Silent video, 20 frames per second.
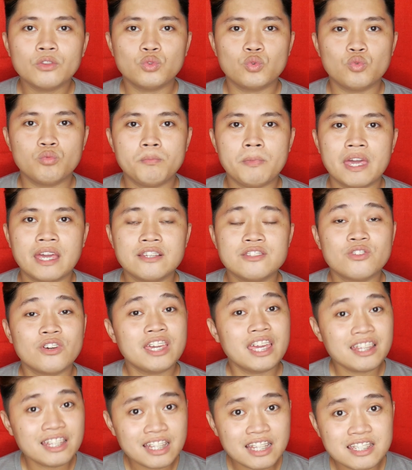tubig. So,
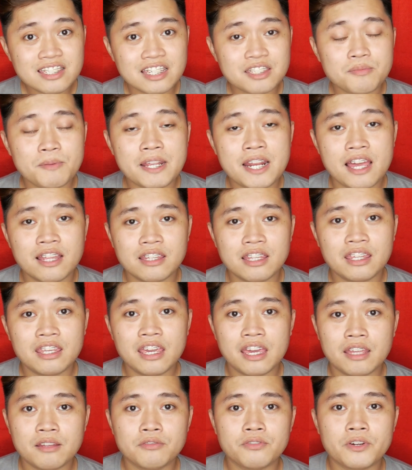ayan, didiscuss pa natin
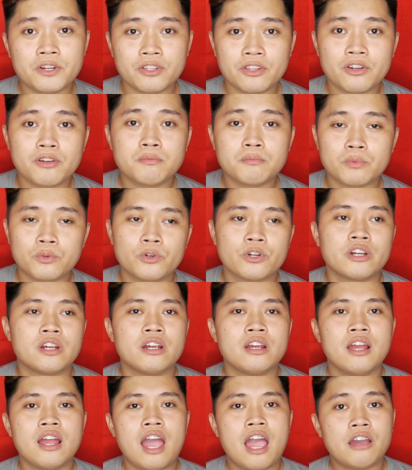yan furthermore
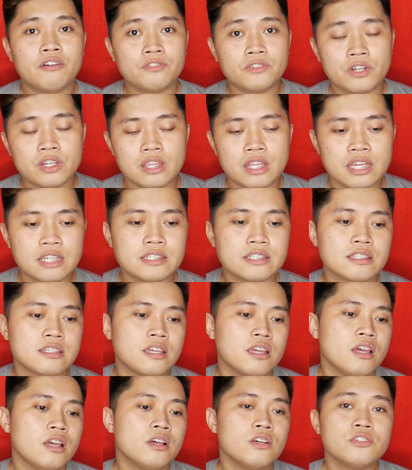after this.
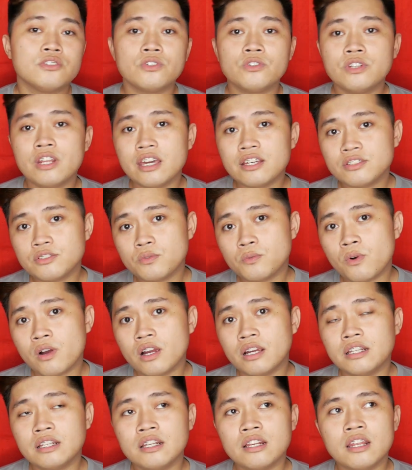So, next
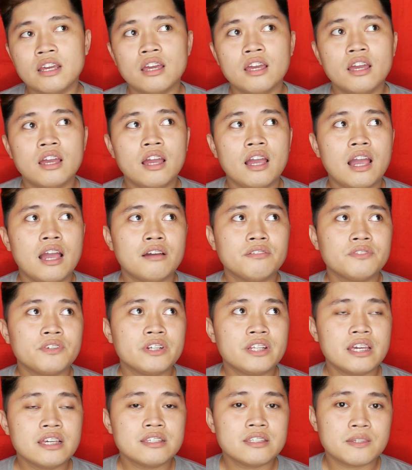one,
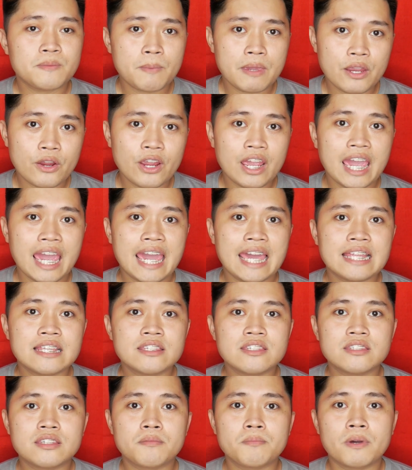after the
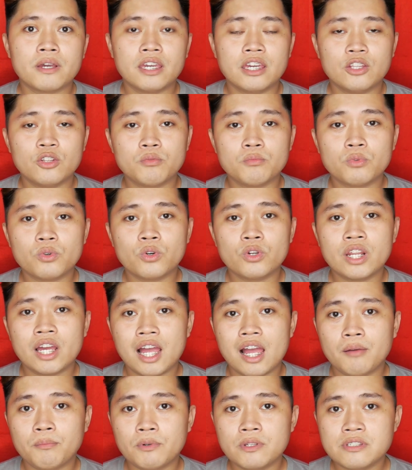experience sa pag-inom ko ng
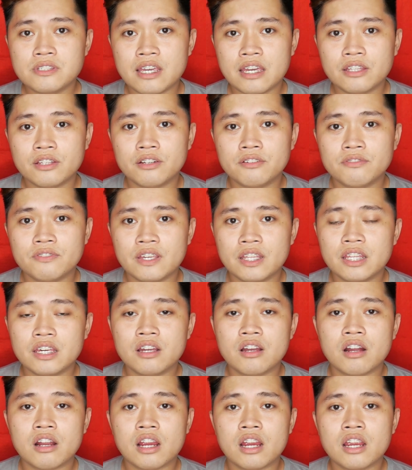apple cider
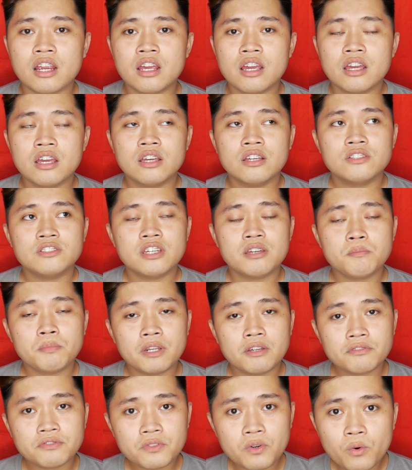vinegar,
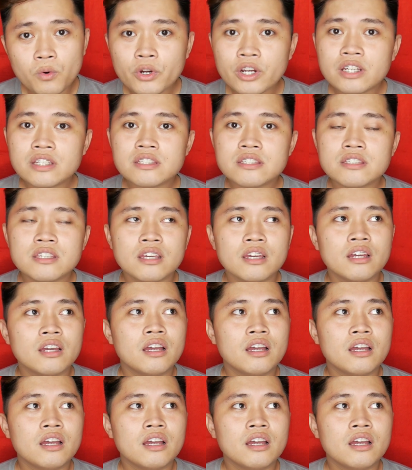syempre, of course,